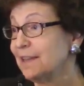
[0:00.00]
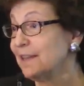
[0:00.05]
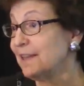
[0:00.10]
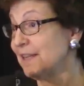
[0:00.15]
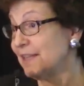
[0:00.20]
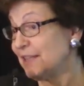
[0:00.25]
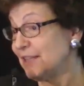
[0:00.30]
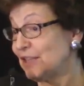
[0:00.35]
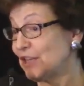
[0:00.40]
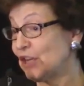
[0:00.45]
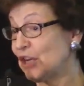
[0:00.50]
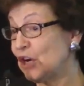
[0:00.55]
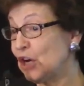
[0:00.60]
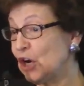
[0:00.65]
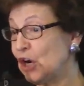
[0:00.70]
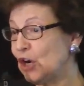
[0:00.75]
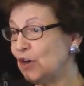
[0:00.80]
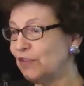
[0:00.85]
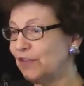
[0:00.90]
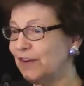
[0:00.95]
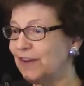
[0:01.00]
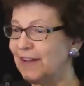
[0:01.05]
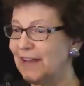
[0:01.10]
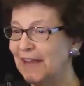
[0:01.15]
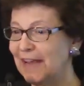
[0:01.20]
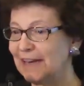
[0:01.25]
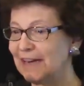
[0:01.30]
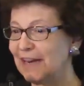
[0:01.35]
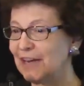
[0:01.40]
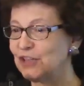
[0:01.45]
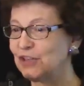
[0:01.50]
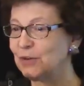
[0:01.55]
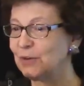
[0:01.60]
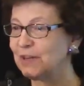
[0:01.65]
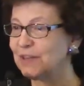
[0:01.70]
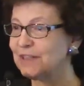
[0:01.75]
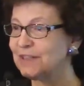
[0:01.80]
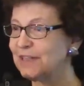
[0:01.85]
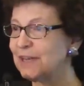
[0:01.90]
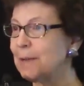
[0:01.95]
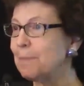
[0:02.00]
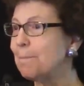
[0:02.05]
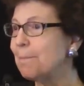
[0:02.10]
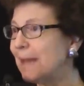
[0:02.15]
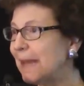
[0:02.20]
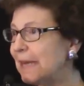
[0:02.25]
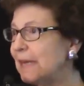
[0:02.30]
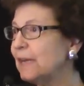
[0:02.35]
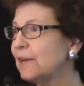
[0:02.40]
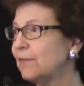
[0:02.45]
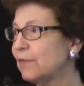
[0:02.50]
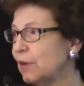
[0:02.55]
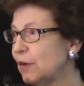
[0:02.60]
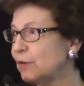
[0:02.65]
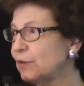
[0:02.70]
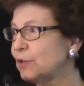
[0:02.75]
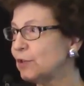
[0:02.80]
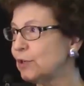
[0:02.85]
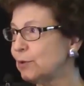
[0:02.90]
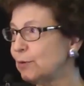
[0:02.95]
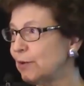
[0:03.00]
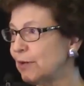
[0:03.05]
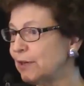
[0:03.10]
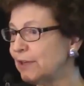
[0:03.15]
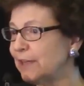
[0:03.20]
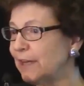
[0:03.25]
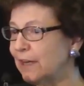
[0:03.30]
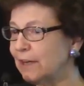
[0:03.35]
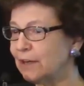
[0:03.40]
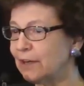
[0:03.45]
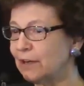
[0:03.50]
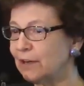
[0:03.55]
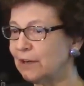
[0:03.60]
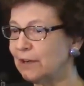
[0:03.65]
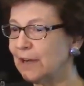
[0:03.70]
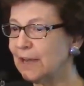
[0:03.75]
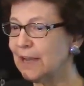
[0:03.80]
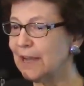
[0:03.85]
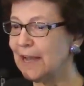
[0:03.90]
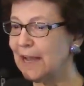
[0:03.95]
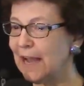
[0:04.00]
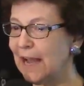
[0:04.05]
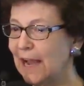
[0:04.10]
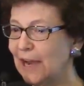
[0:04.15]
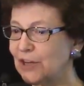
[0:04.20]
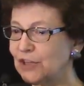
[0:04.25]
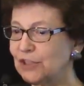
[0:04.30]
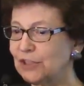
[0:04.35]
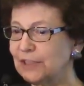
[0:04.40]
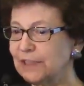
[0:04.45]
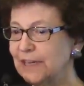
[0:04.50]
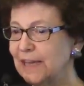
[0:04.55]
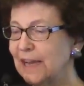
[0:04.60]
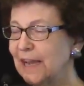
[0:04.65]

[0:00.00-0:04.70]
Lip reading: This is the curve, and as you can see, many of those who are younger actually